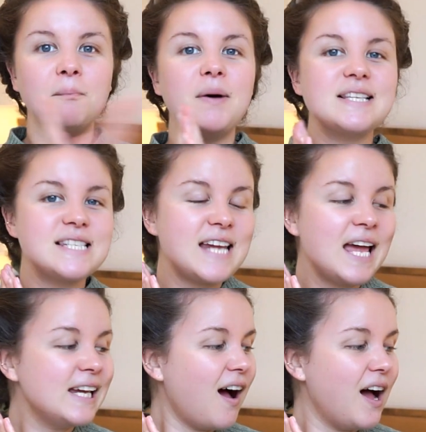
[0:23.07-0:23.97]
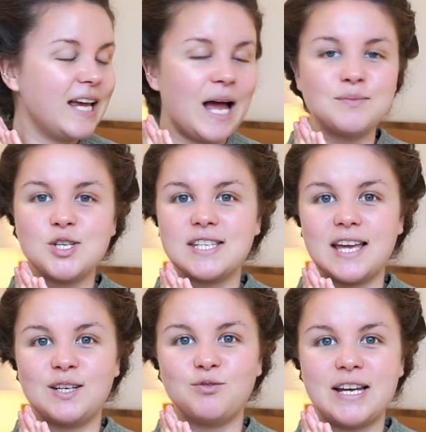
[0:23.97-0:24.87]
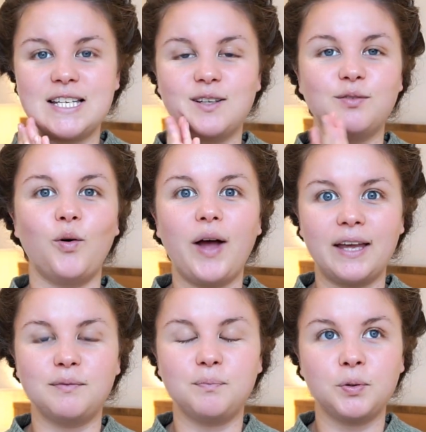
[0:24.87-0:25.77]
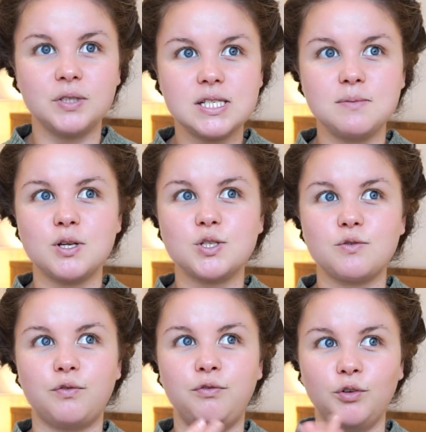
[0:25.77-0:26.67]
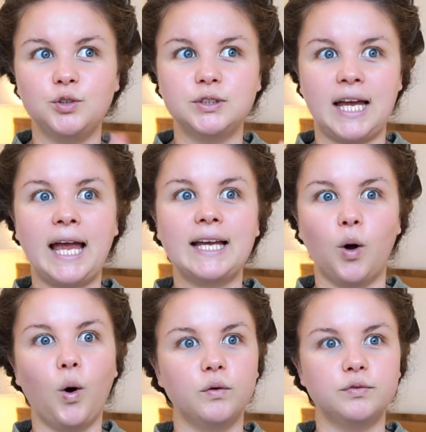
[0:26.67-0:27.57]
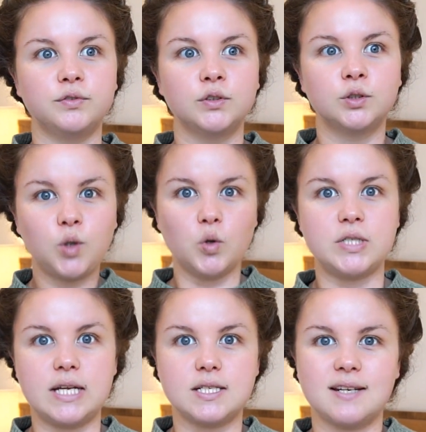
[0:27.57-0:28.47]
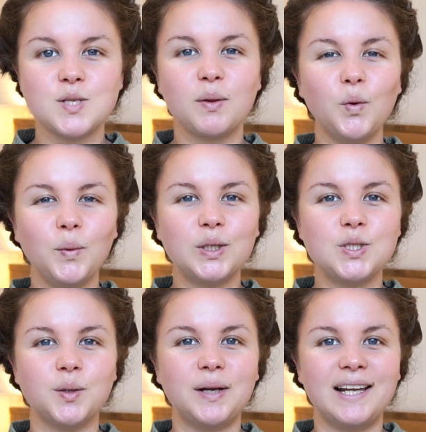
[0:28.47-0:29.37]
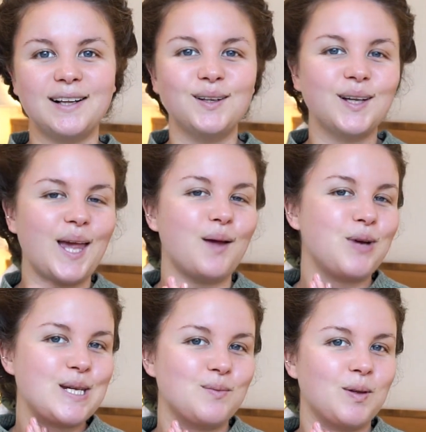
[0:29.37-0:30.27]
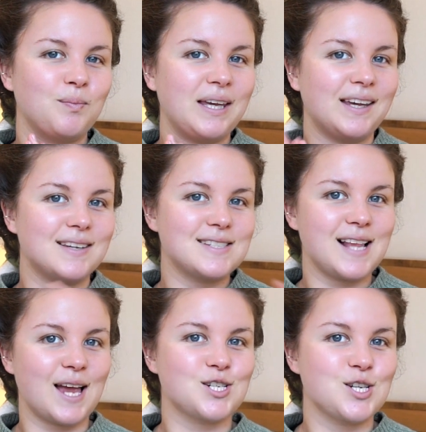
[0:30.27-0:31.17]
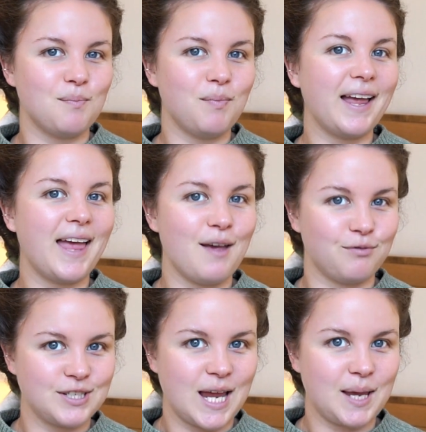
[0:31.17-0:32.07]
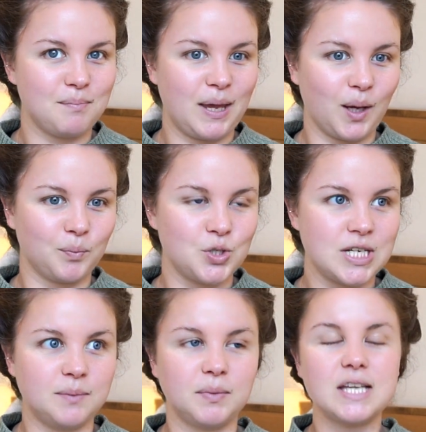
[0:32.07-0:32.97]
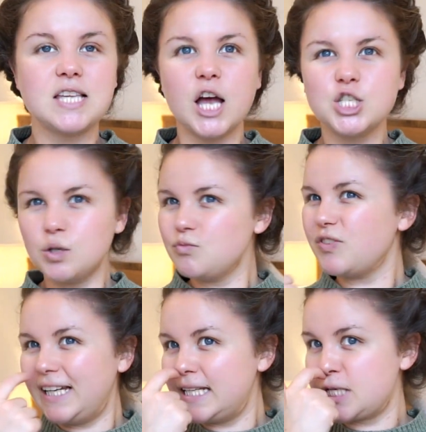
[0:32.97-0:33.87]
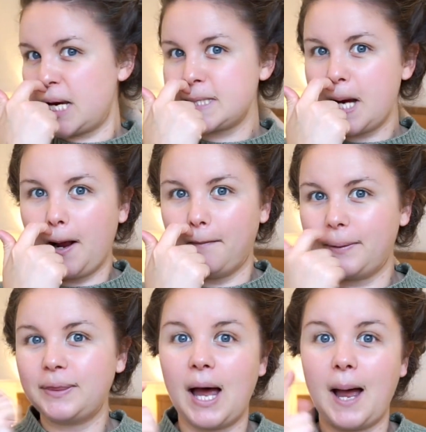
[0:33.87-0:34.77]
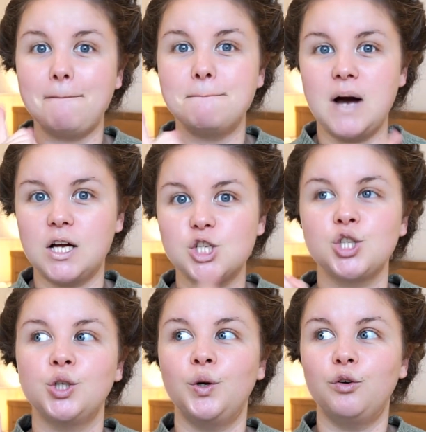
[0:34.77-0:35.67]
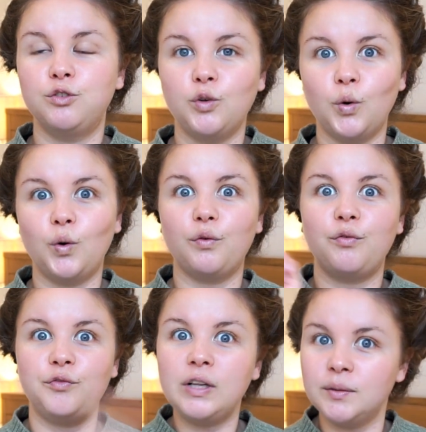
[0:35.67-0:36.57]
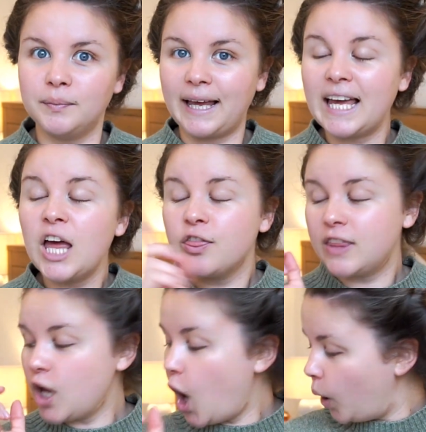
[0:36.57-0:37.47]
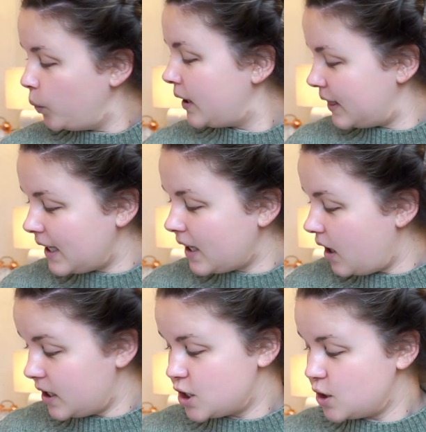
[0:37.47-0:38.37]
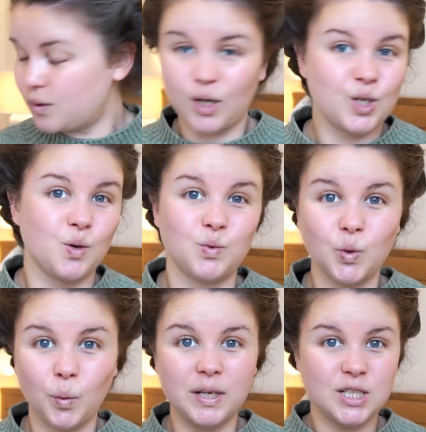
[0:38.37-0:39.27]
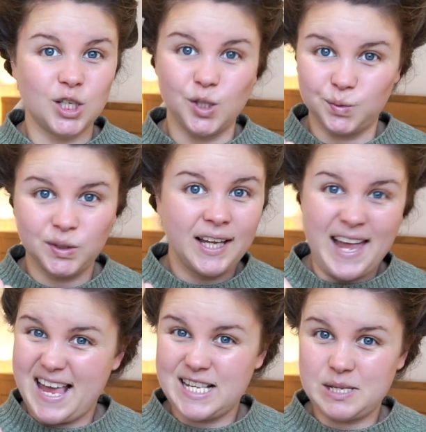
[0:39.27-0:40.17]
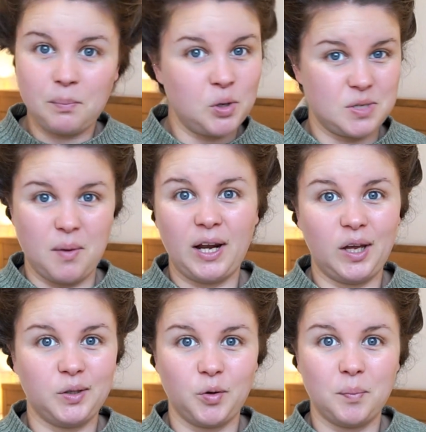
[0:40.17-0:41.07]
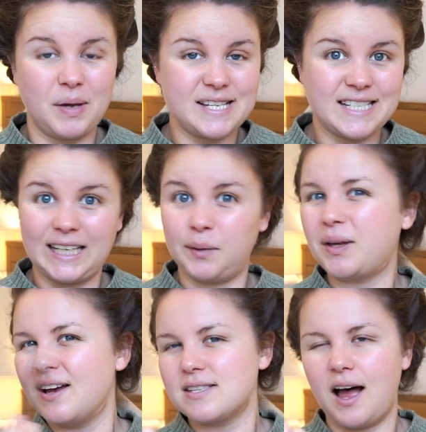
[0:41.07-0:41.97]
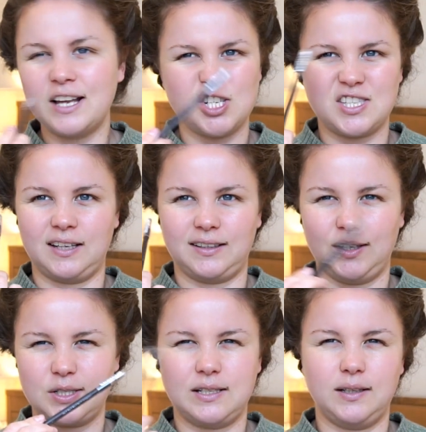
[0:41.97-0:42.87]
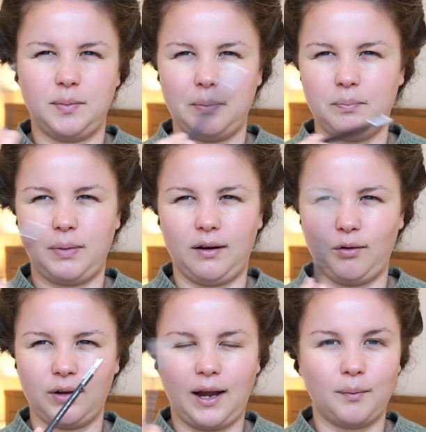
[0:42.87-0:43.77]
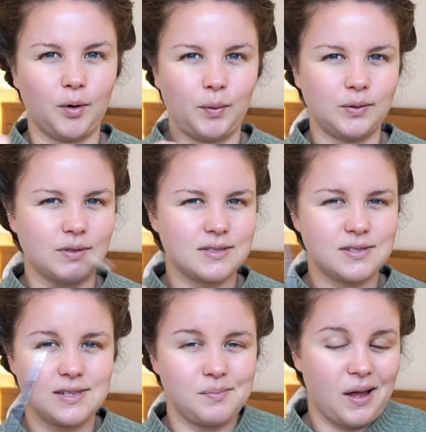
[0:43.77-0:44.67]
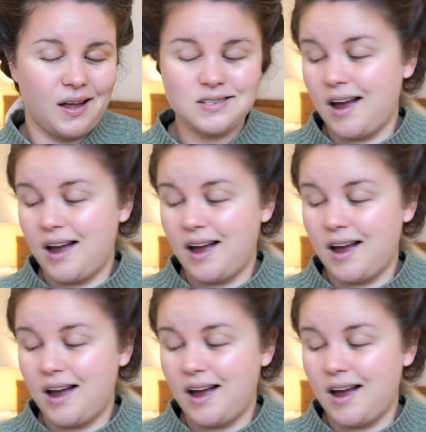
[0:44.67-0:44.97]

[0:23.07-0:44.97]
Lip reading: But today I am just getting ready for a pretty much full day of content. So I thought we could do a little get ready with me slash my everyday makeup routine, because I don't really change it up that much for filming. The only thing I do that I don't normally do is put some eyeliner on, basically, because I just think it looks a little bit better on camera when you can see my eyes.